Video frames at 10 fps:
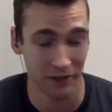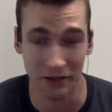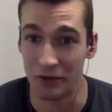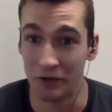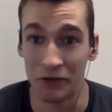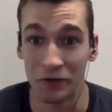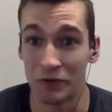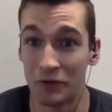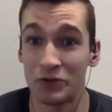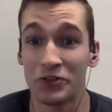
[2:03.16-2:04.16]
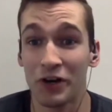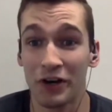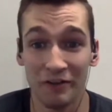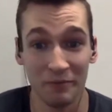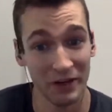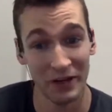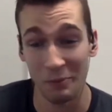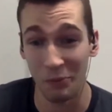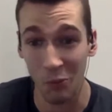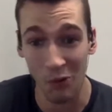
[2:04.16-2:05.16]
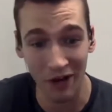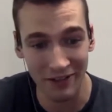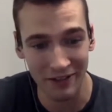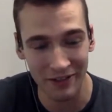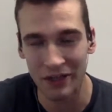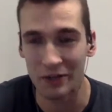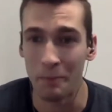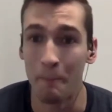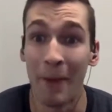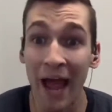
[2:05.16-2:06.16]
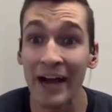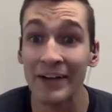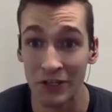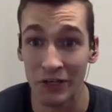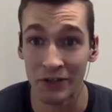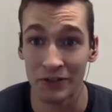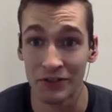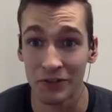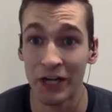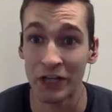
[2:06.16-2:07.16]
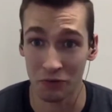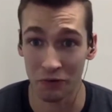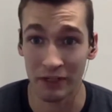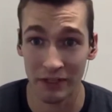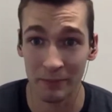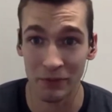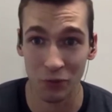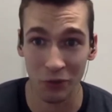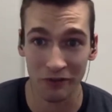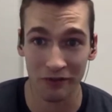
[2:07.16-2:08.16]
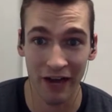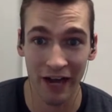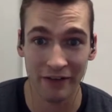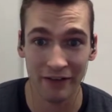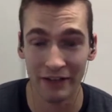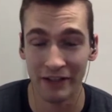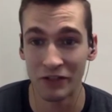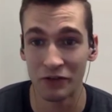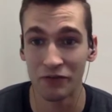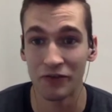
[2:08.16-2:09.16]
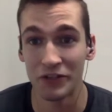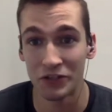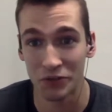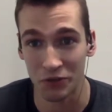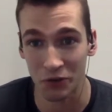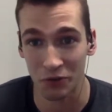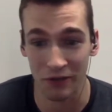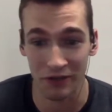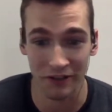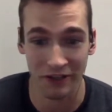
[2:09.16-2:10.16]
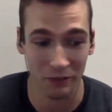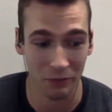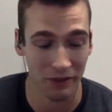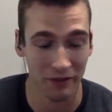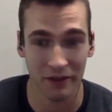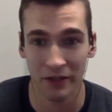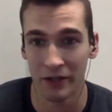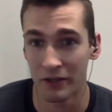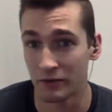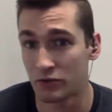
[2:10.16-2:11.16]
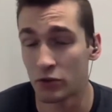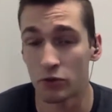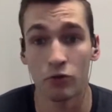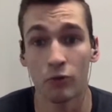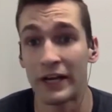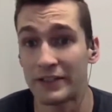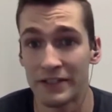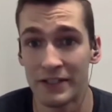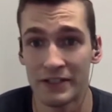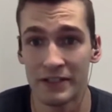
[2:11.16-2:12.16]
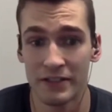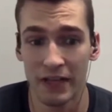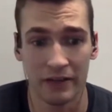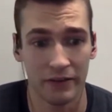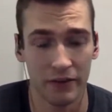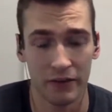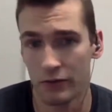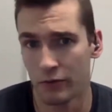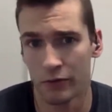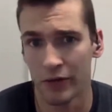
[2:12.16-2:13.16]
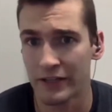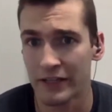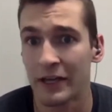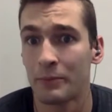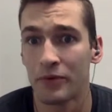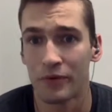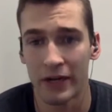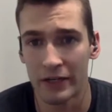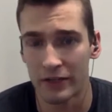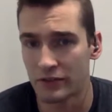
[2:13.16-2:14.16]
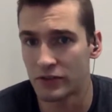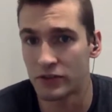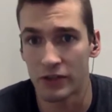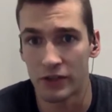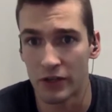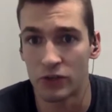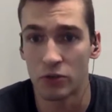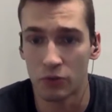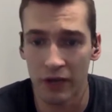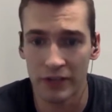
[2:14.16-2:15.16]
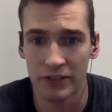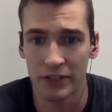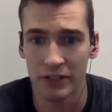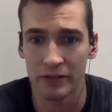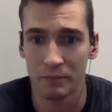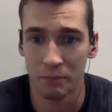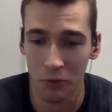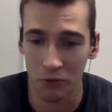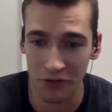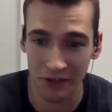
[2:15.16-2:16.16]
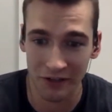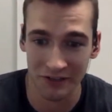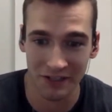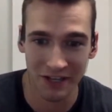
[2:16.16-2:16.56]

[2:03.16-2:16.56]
You know, you, you start off being number one, bad years, you guys were ranked number 25, and then you finish your career there with, you know, two great seasons. Uh, you, you were ranked like number eight, you know, just a, a two loss year both years.